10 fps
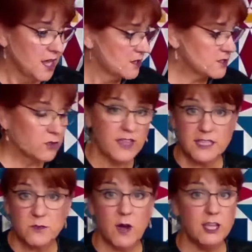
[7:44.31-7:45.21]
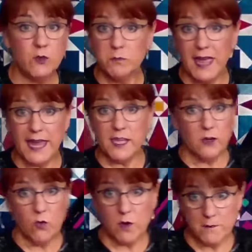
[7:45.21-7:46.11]
So that's why you may
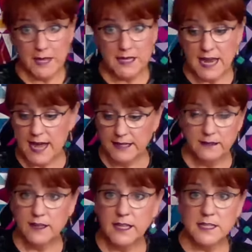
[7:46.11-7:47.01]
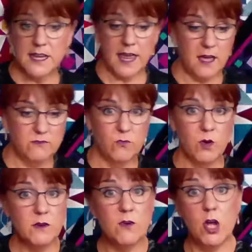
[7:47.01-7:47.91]
or may not need to have
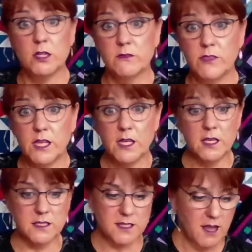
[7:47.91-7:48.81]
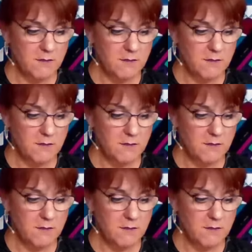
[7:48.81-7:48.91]
one of all of these,